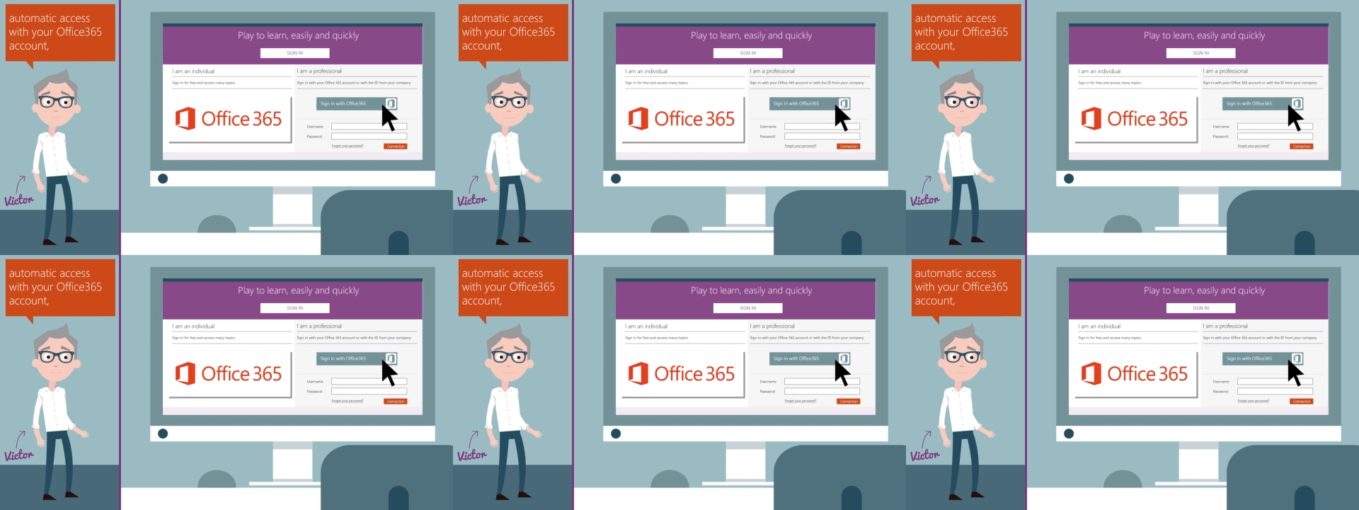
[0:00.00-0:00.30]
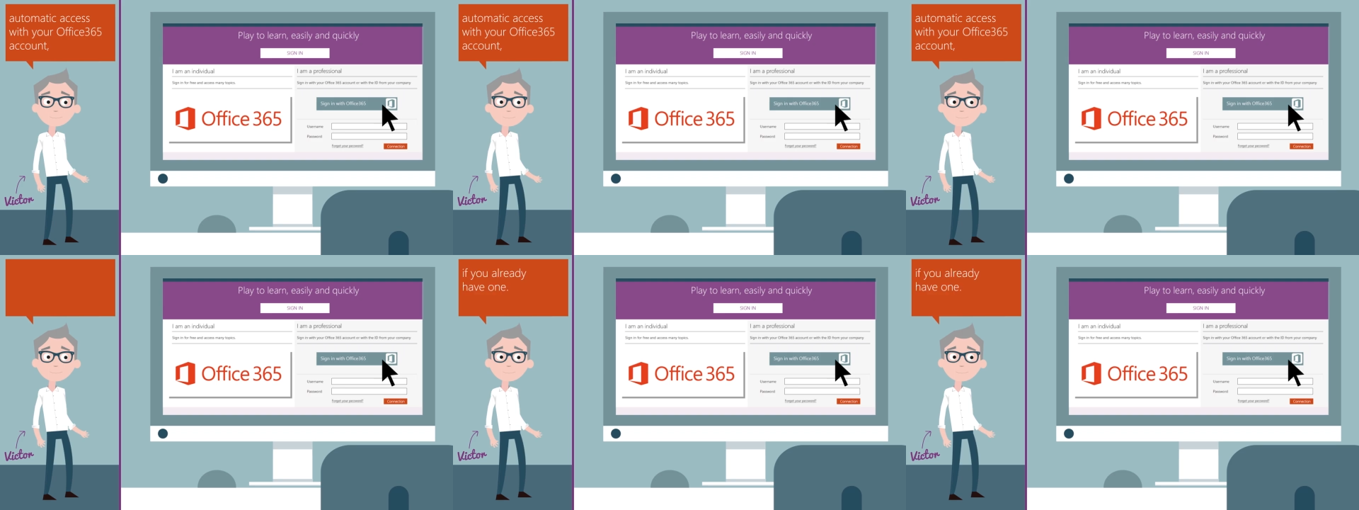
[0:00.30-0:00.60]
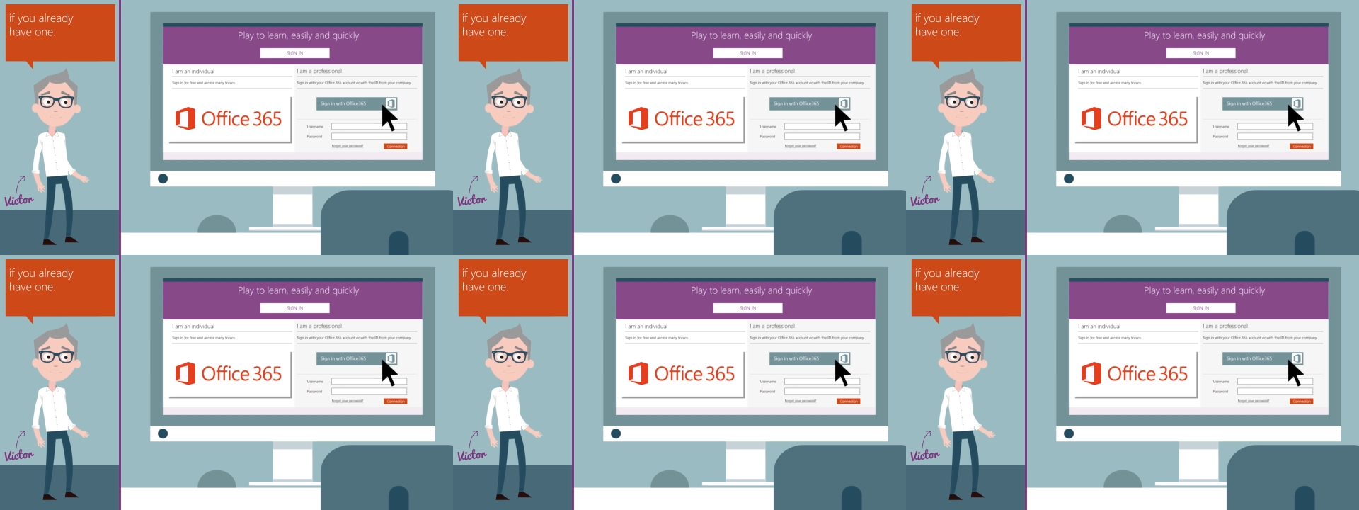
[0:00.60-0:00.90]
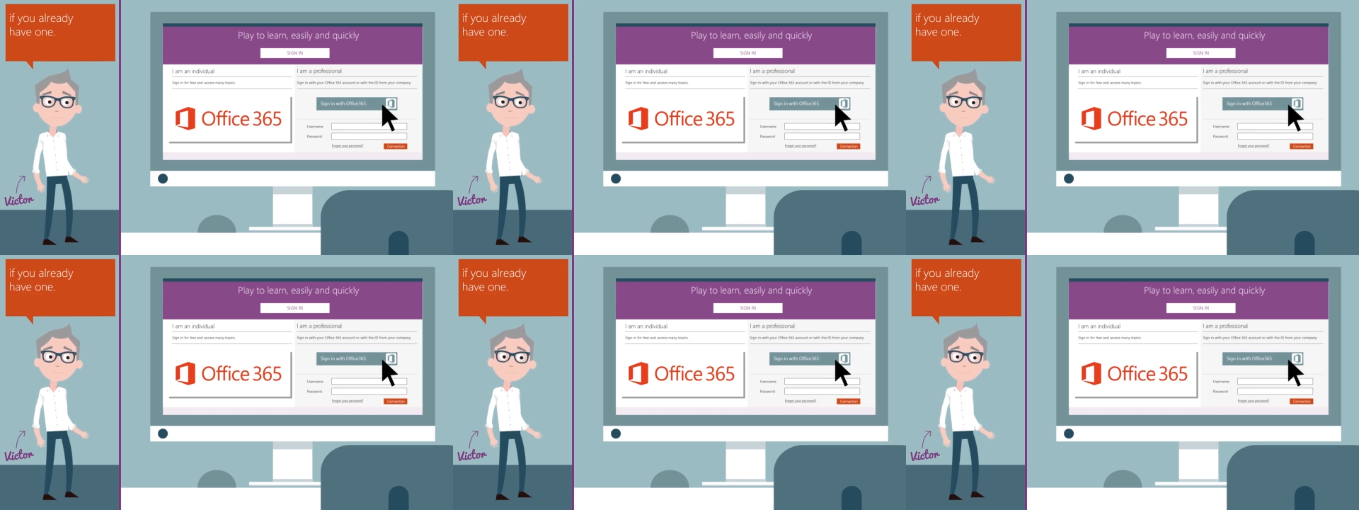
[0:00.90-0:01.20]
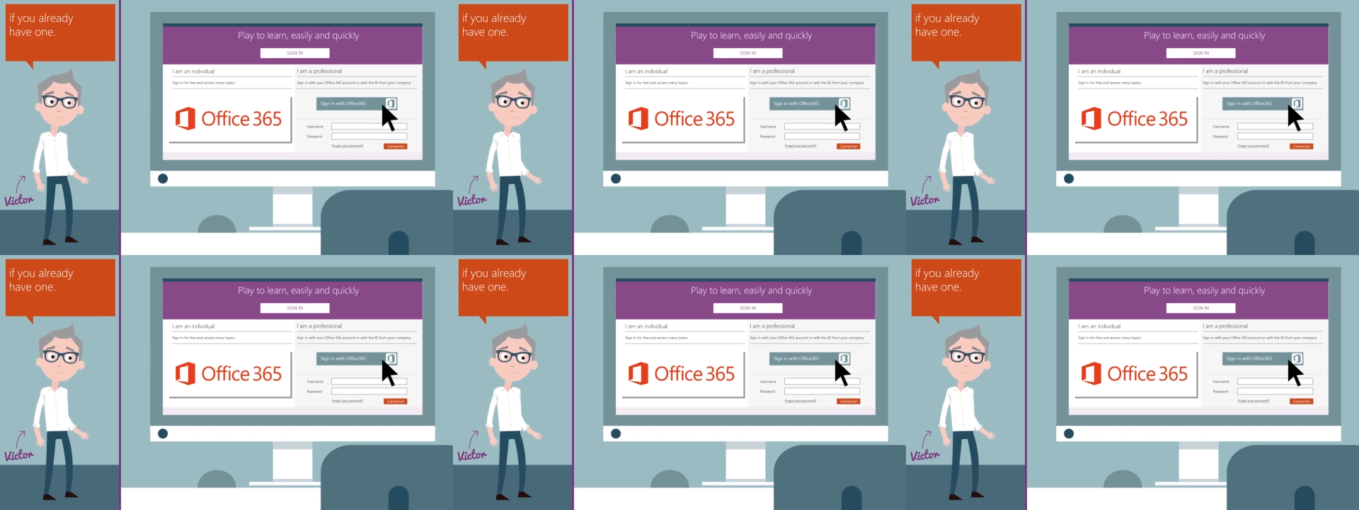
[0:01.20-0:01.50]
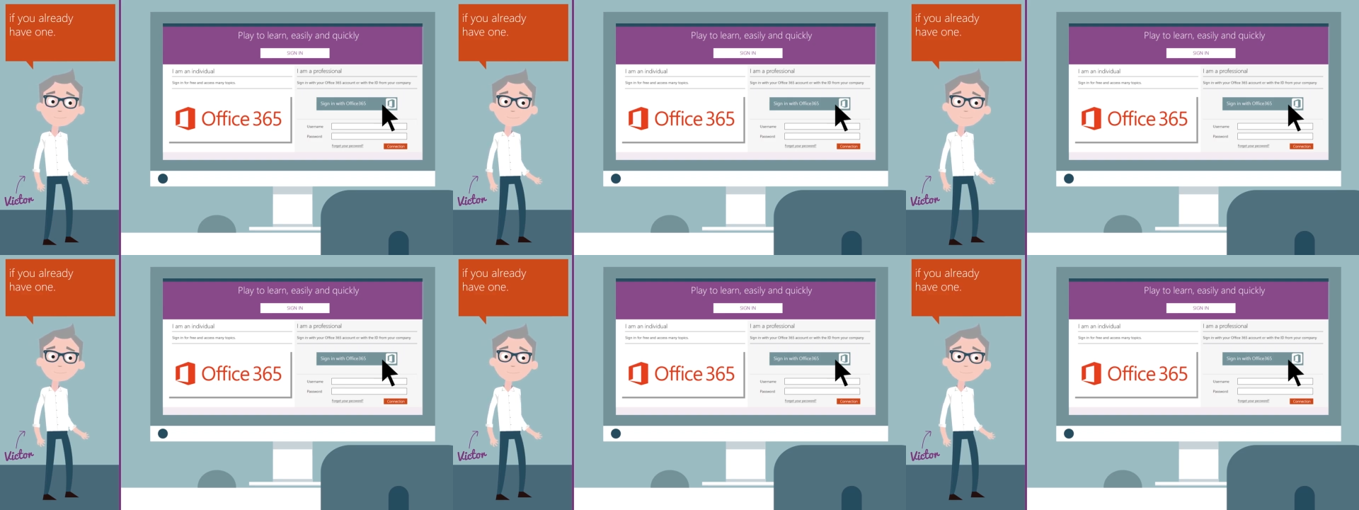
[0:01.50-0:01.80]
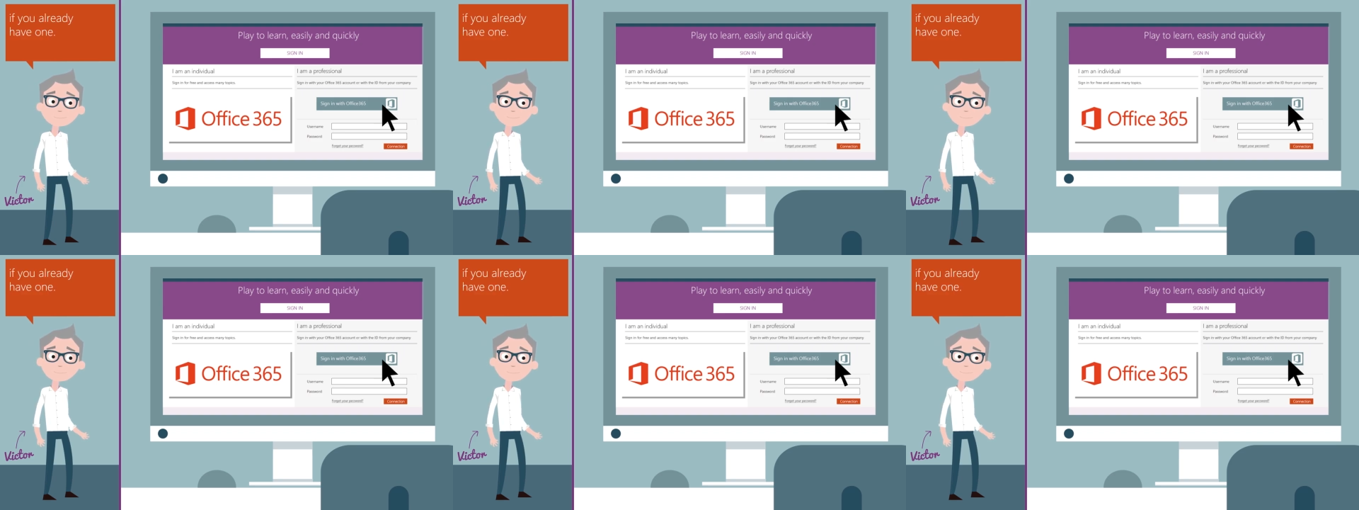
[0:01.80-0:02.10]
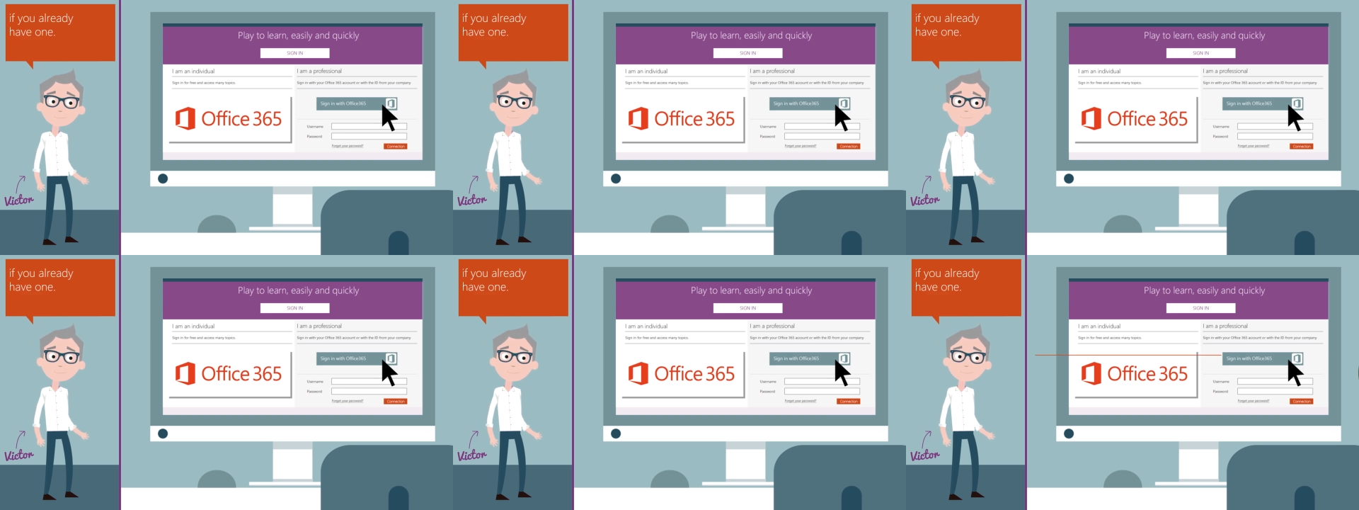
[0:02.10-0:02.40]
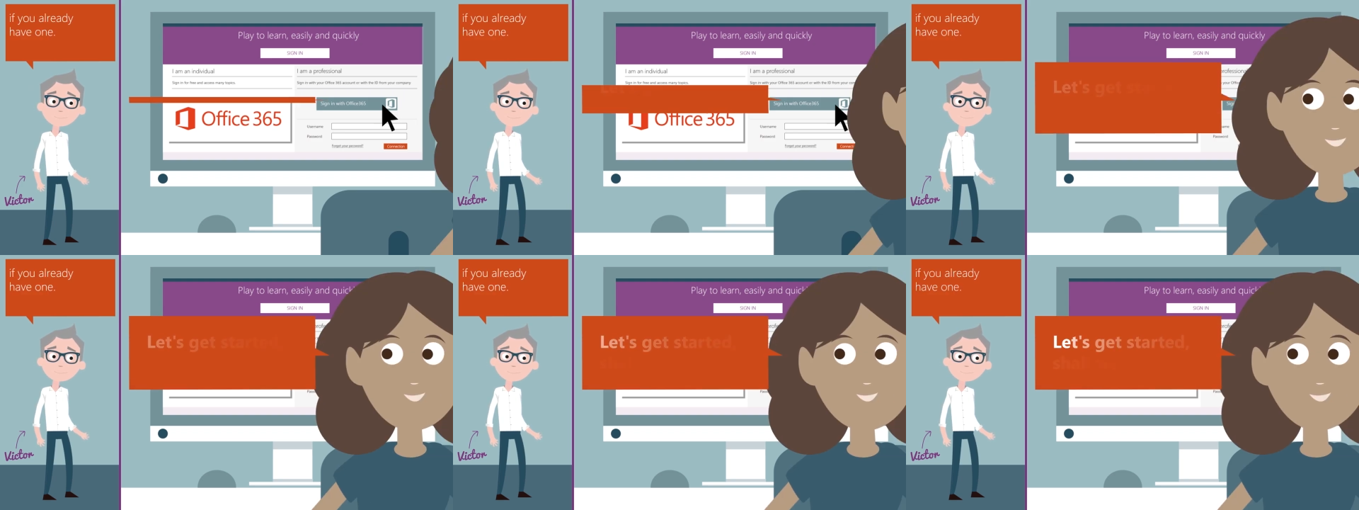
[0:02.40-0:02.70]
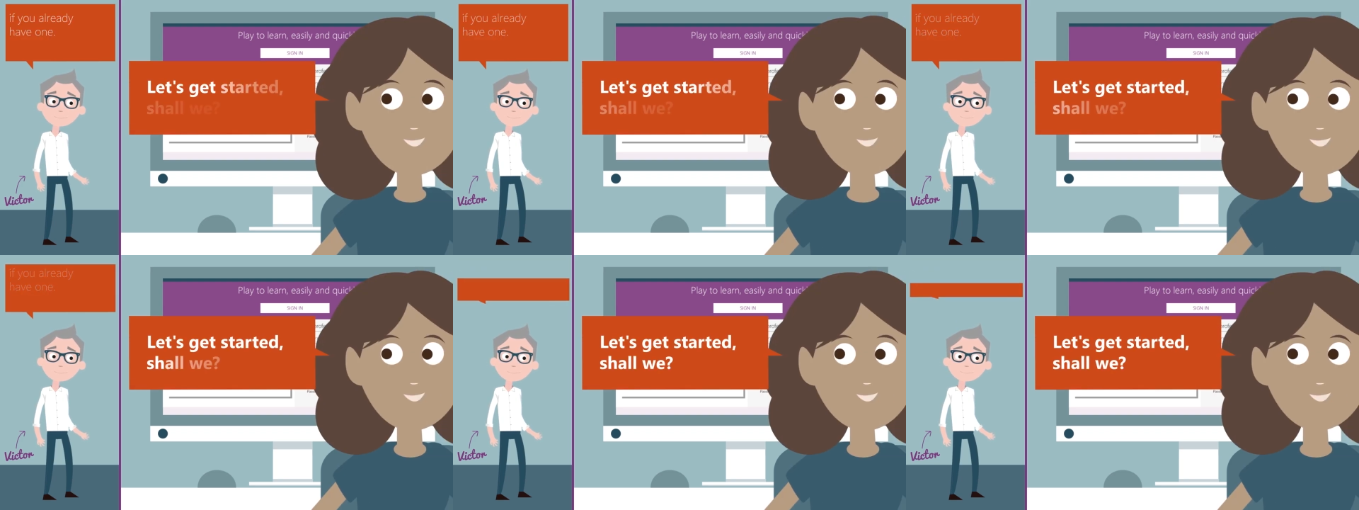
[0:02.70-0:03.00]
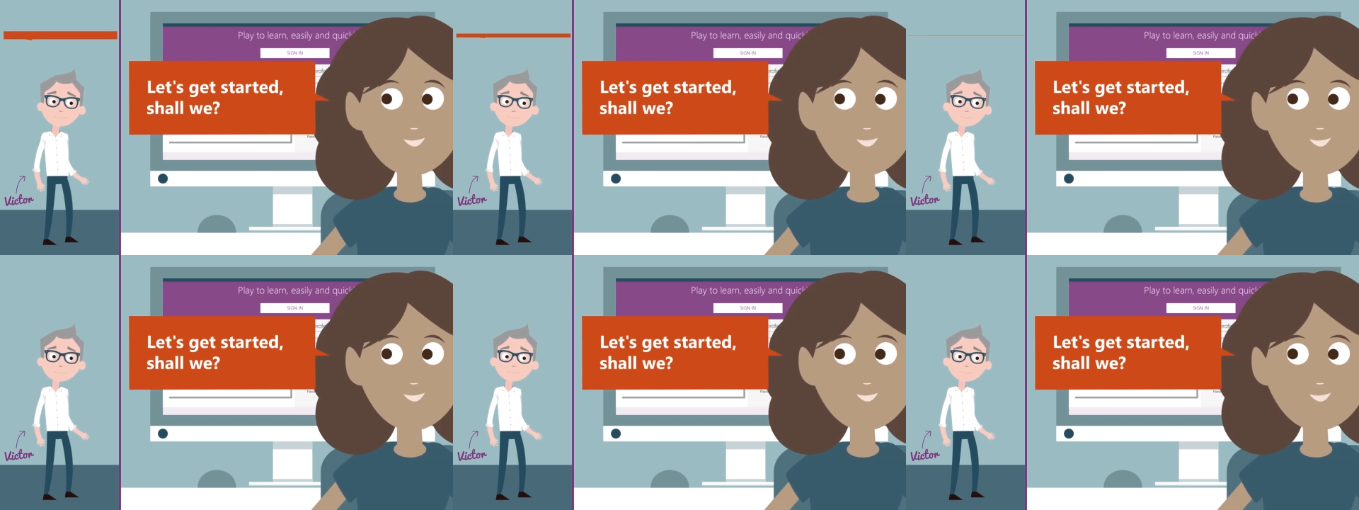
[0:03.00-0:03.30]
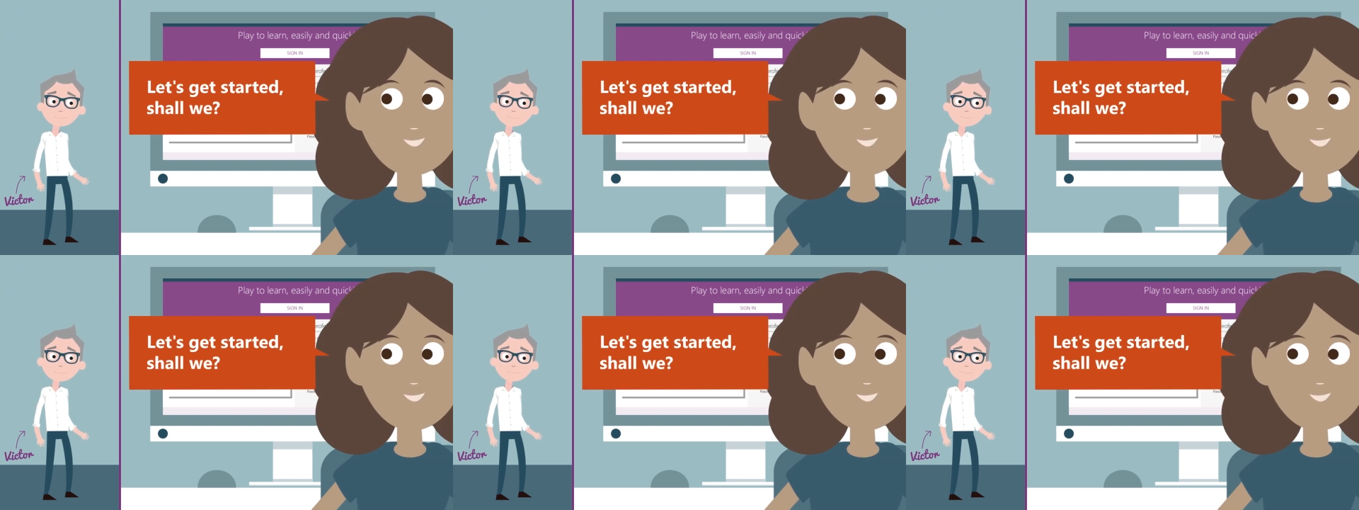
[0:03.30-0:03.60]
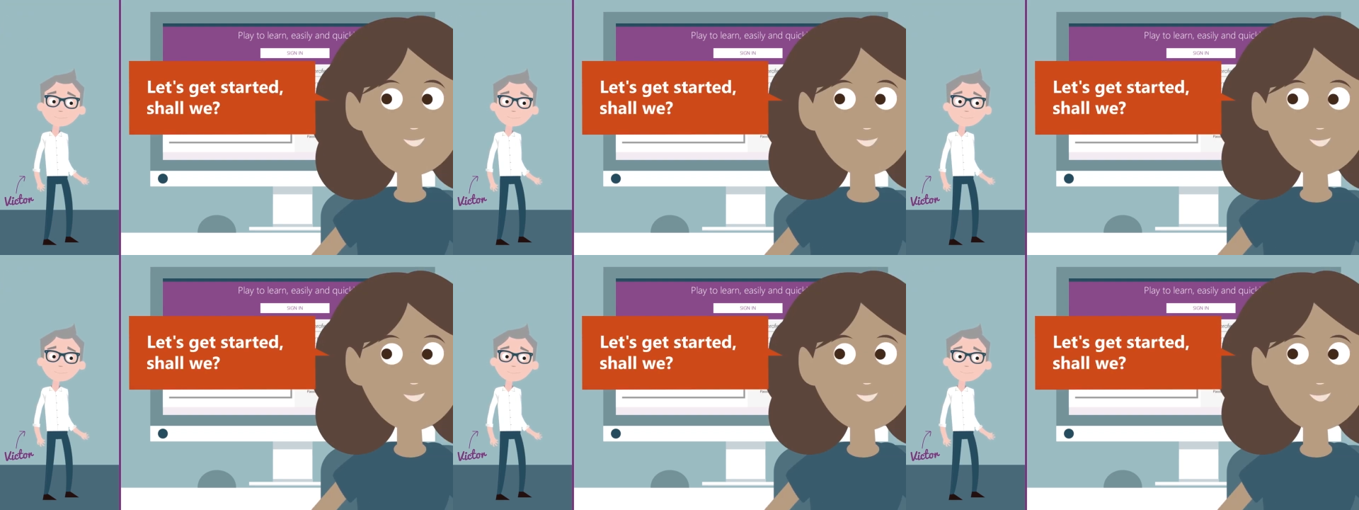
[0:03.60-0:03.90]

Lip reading: Nobody's mouth can be seen.